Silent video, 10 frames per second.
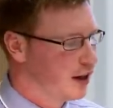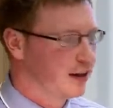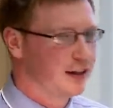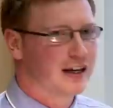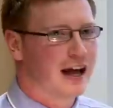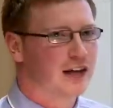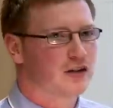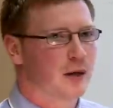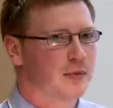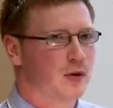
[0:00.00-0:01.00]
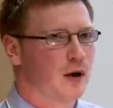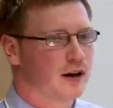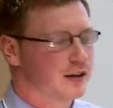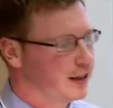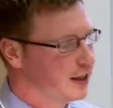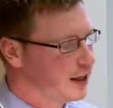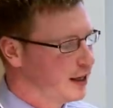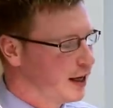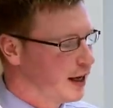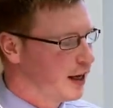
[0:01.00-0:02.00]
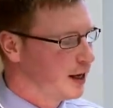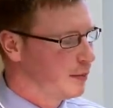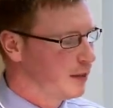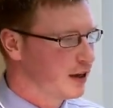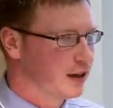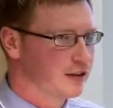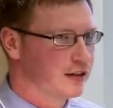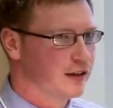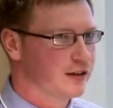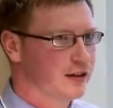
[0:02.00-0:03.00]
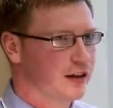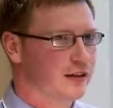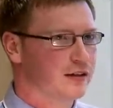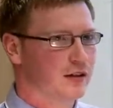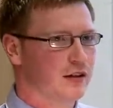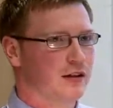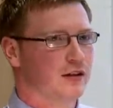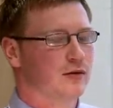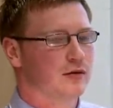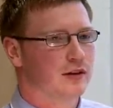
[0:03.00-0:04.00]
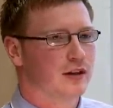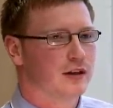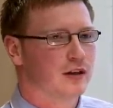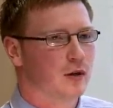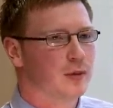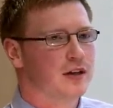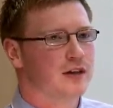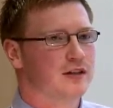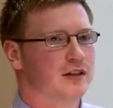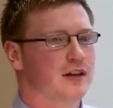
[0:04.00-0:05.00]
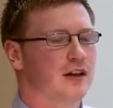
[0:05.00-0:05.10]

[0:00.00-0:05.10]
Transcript: you can't drop the quality, because as I said, the companies